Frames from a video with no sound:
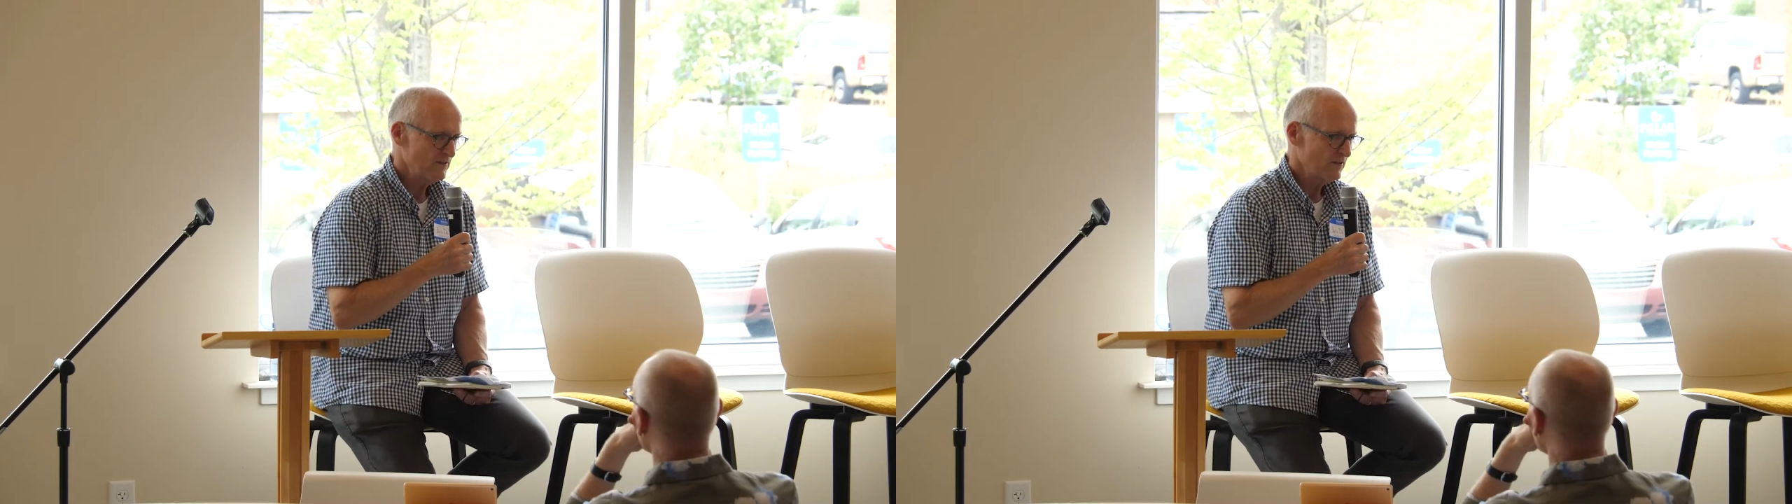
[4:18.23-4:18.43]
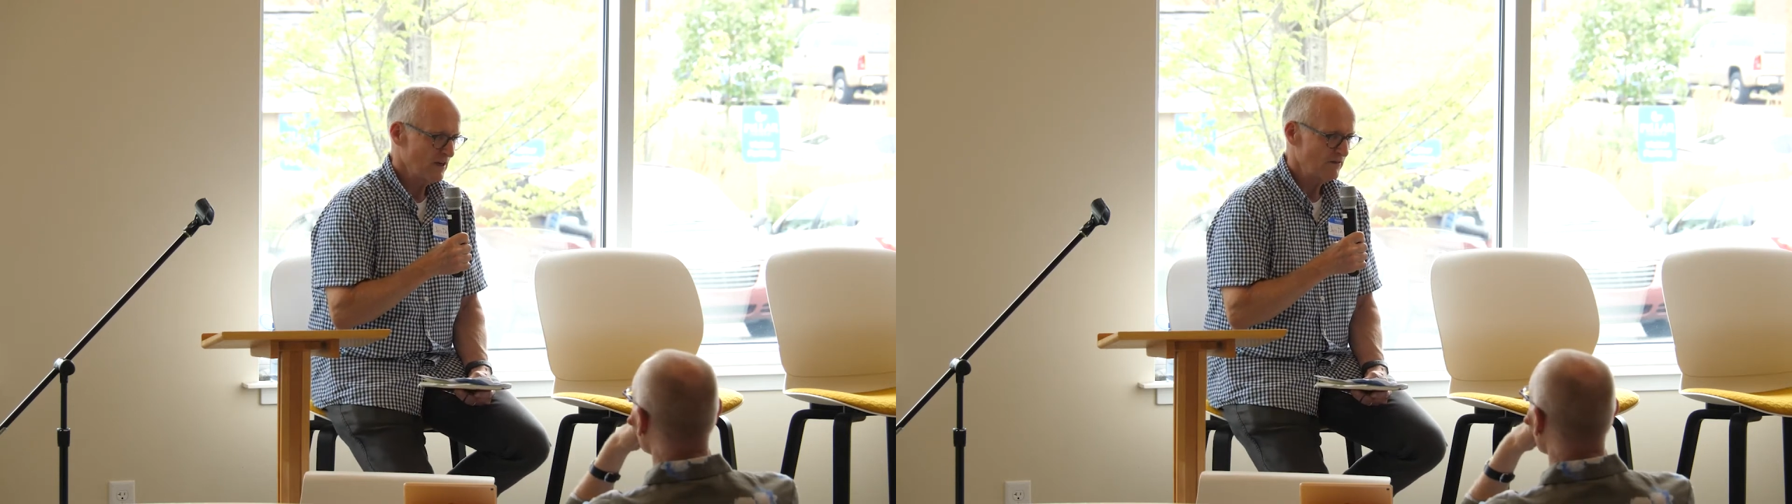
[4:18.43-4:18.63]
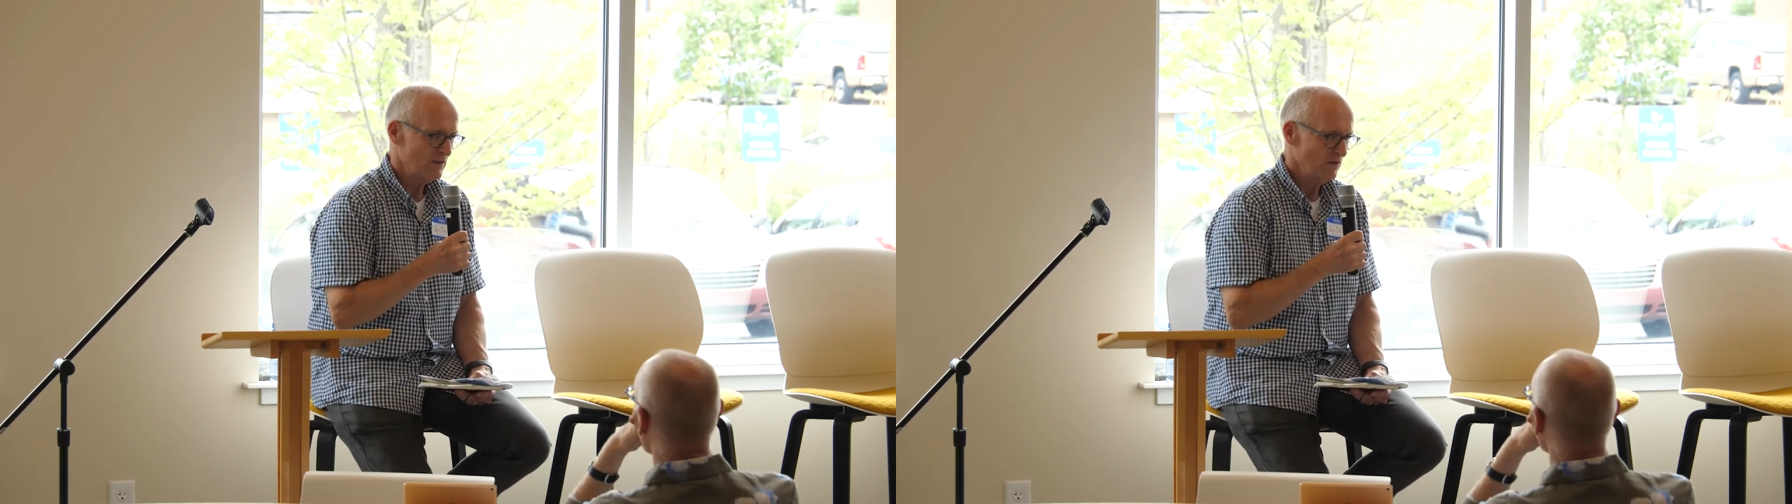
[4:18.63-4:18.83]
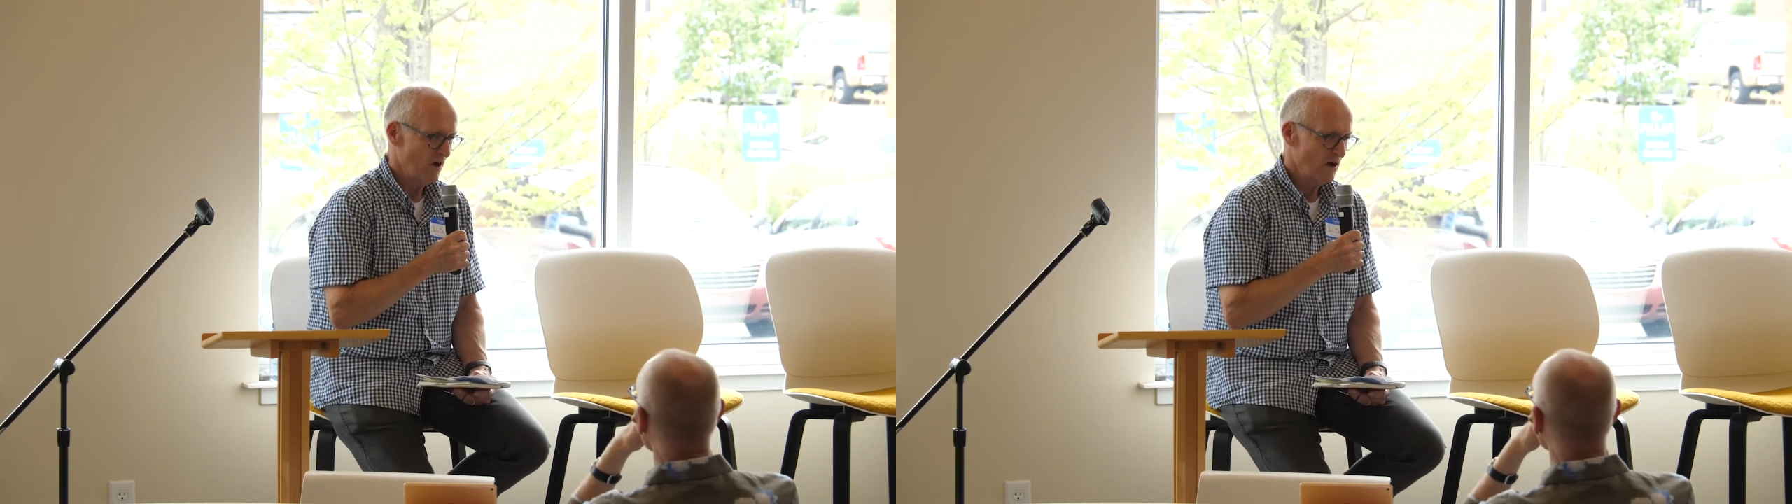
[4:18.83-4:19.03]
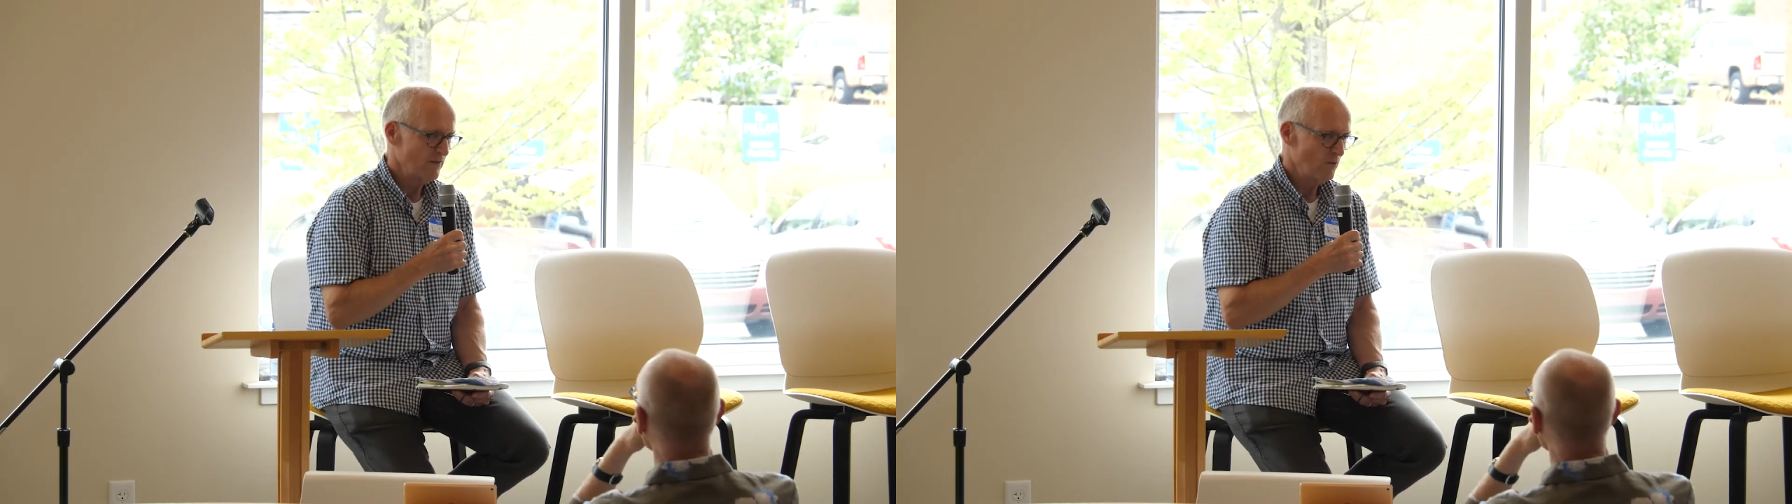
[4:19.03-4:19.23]
discovered
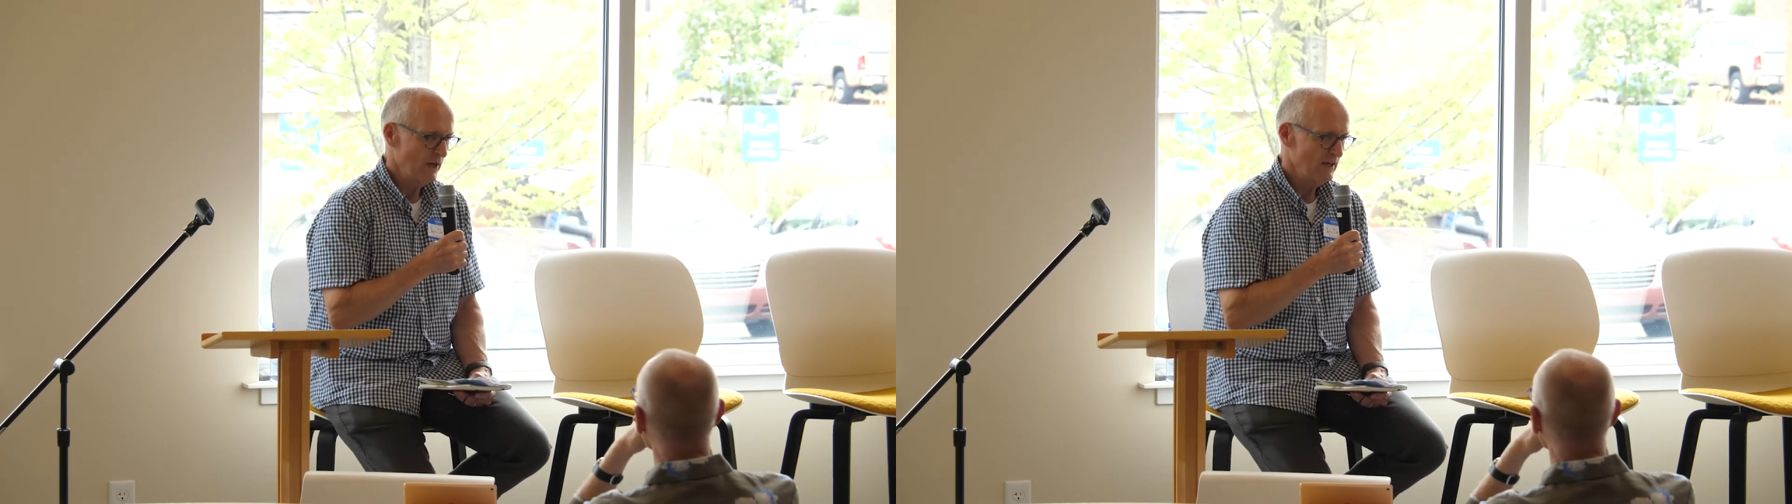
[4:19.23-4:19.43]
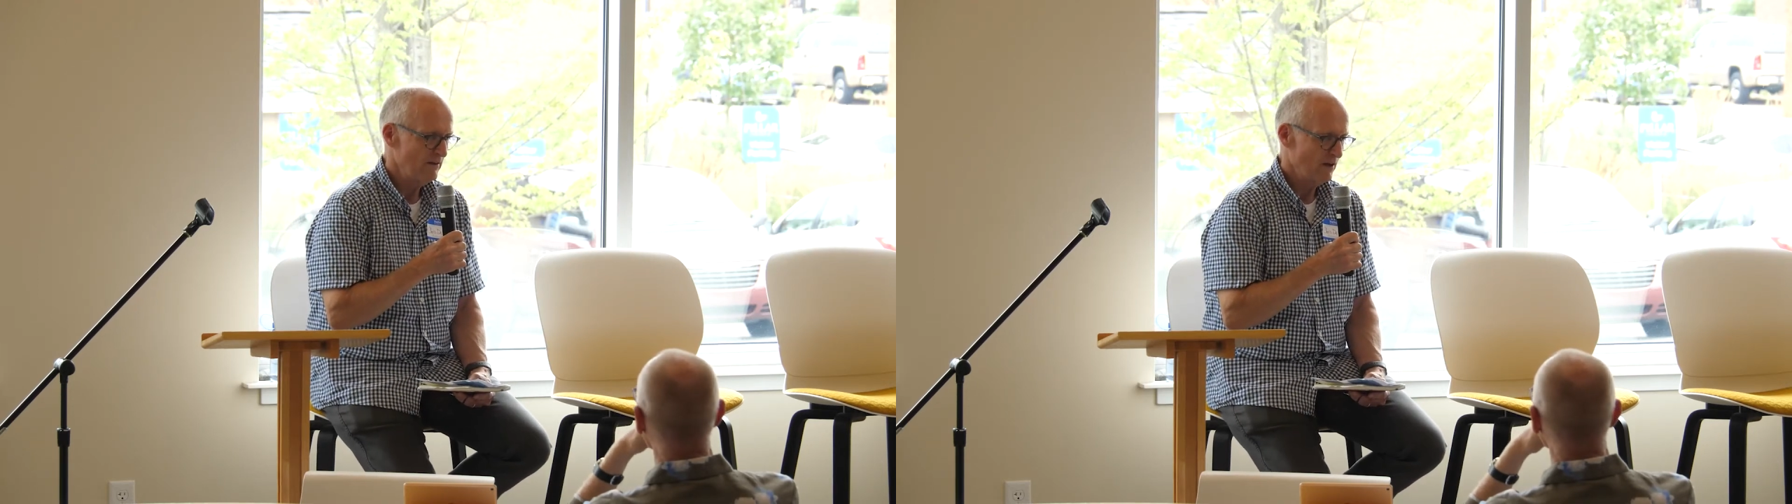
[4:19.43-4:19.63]
along the way,